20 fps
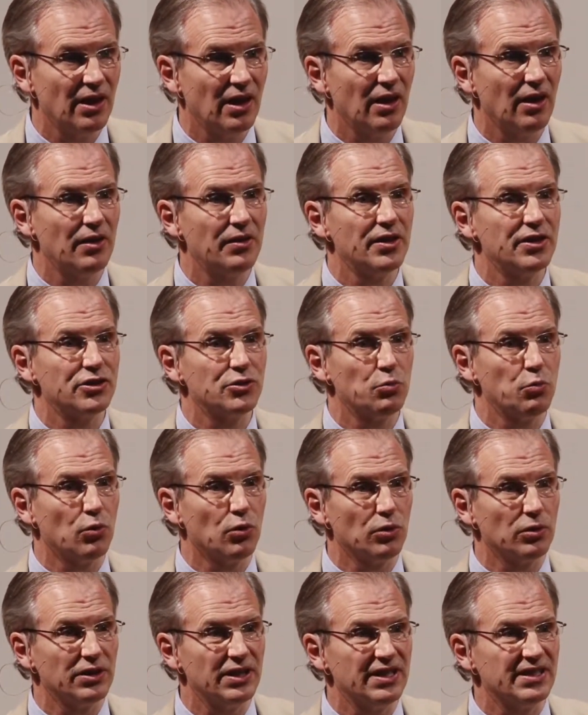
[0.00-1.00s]
uh, this
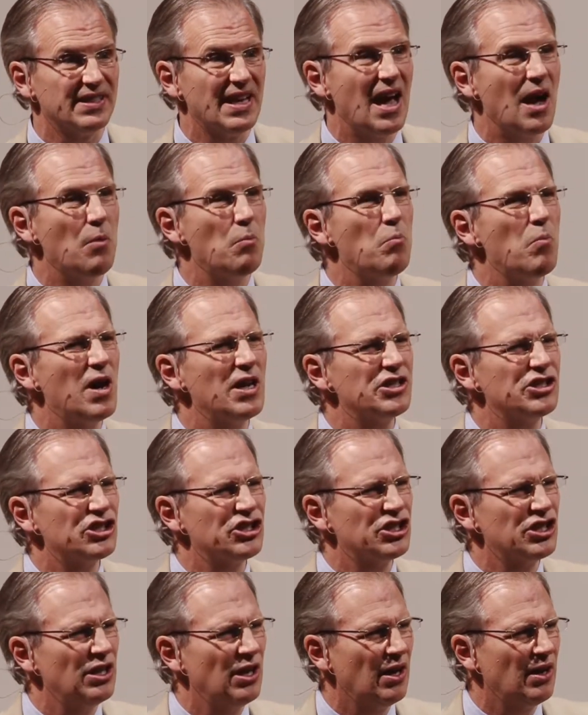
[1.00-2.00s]
world is, how
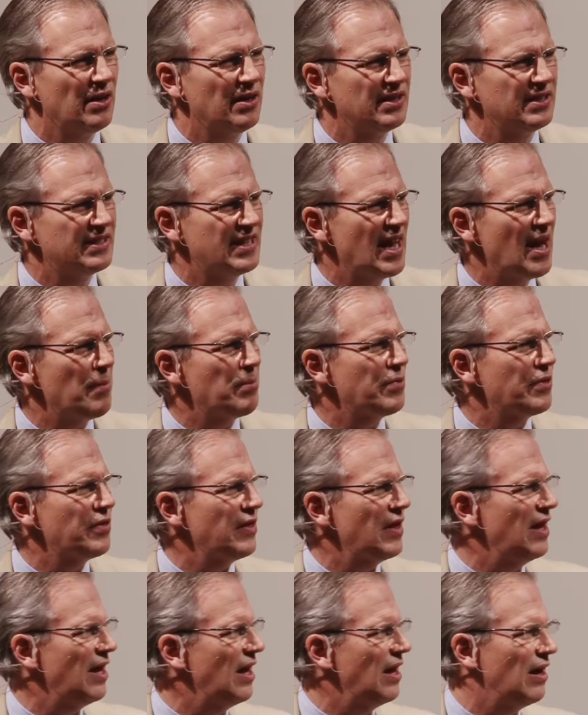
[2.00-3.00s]
much uh, depth
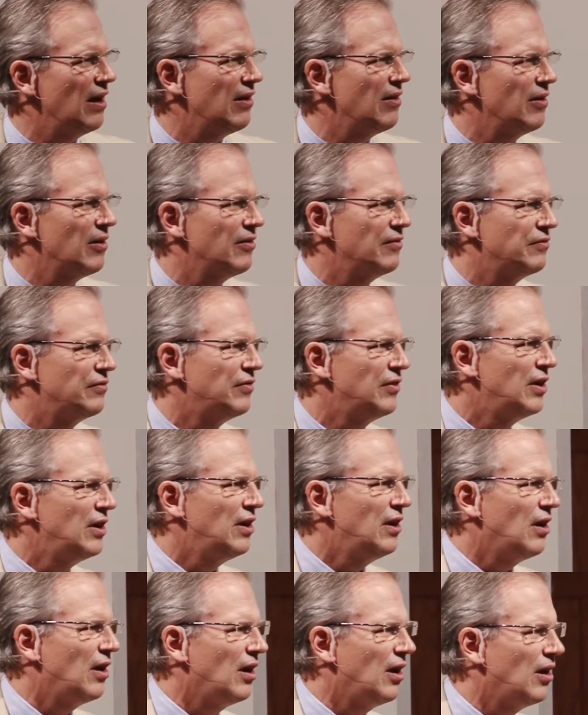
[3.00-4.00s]
of
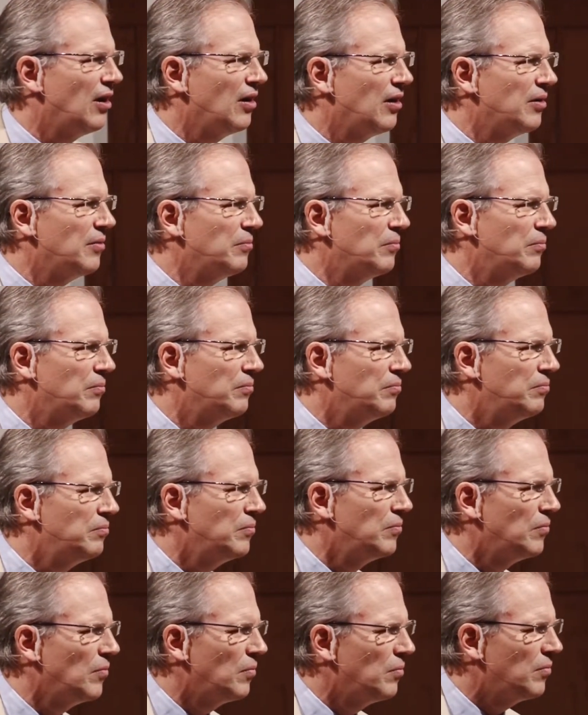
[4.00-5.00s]
um,
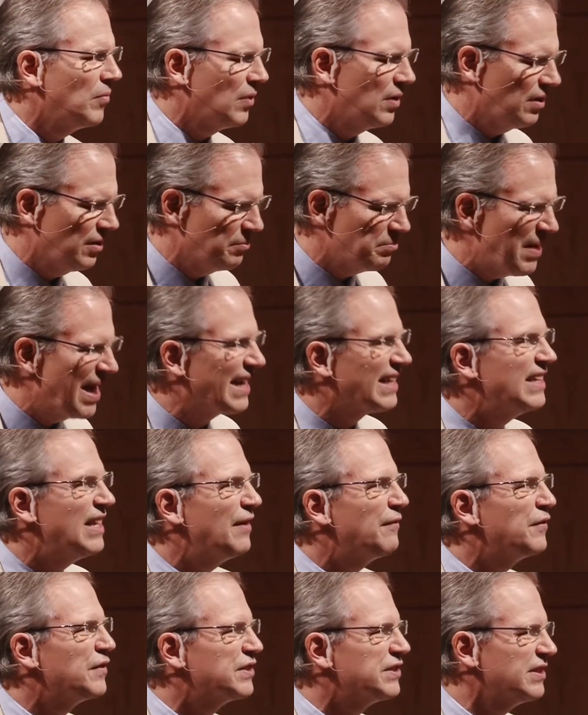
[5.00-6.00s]
uh,
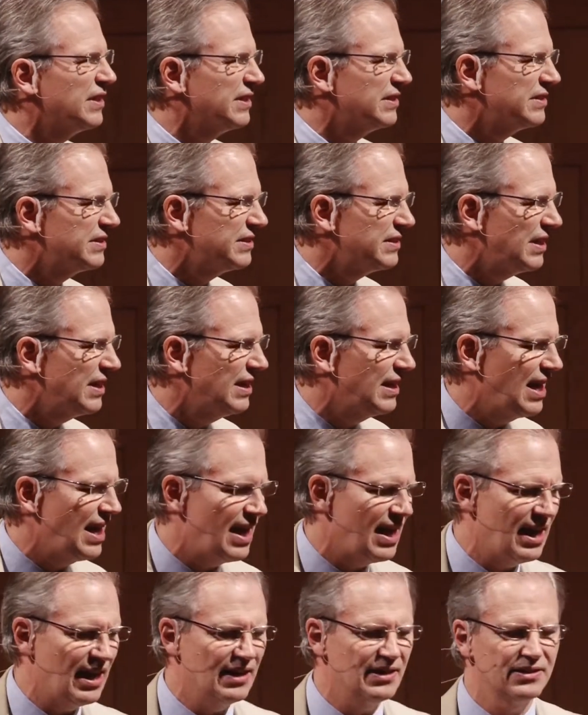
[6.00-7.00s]
magnificence it
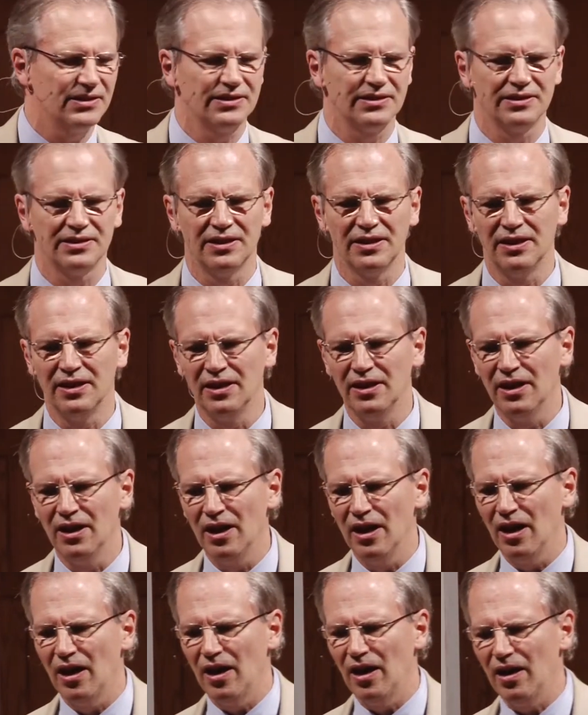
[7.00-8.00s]
has.
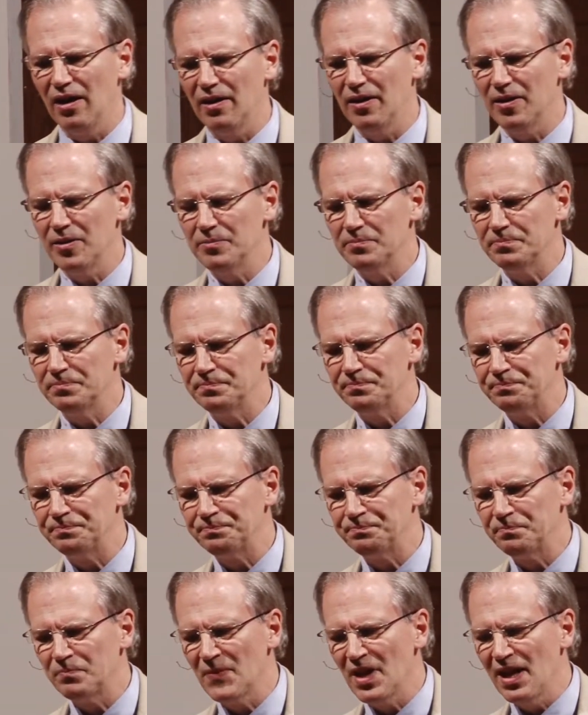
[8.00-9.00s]
Um,
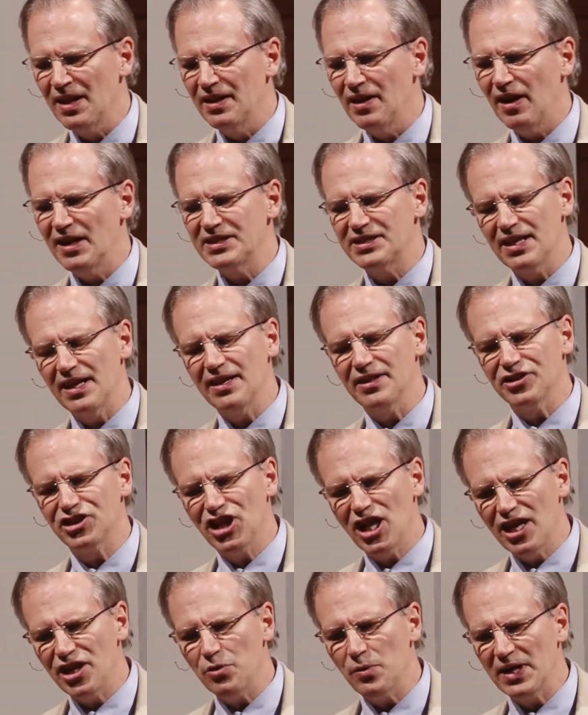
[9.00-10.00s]
now, I say
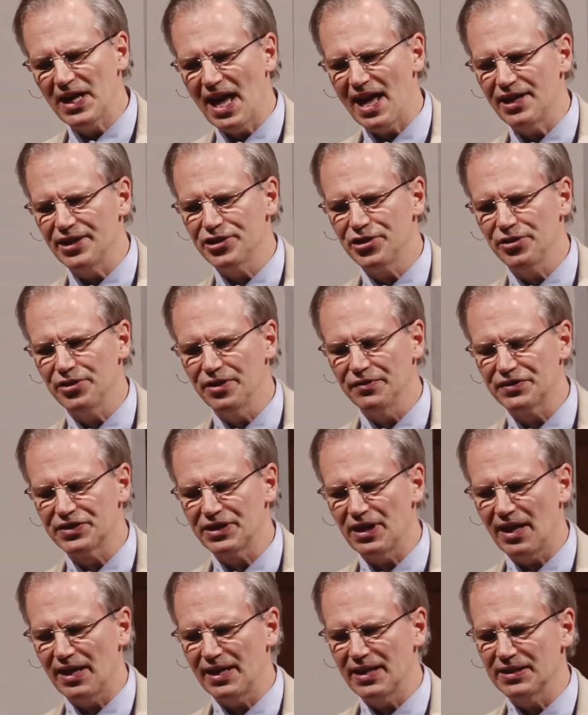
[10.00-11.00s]
genuine attitude of
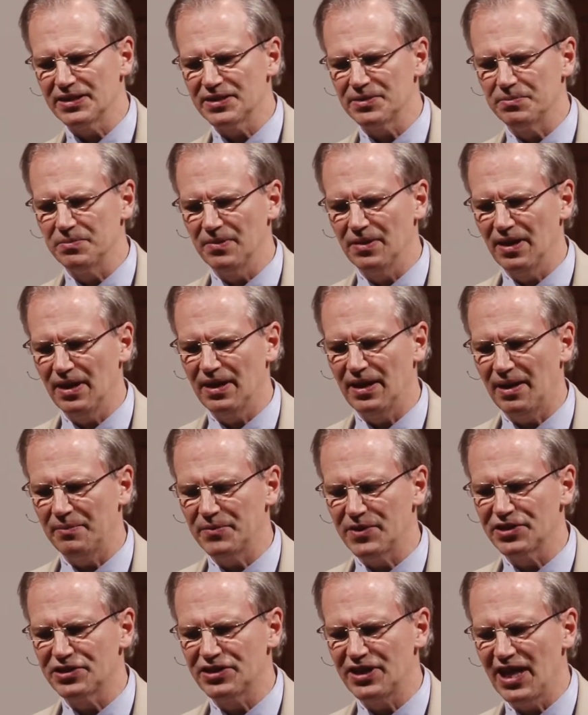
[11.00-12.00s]
science, and I'm
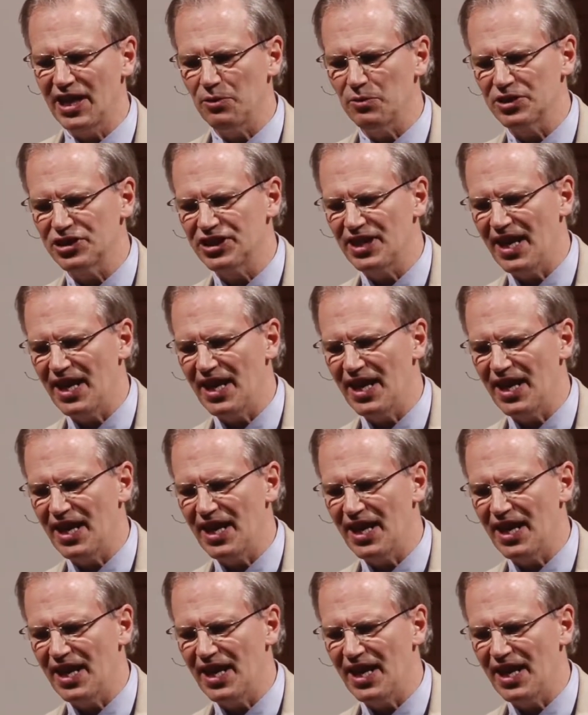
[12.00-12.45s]
distinguish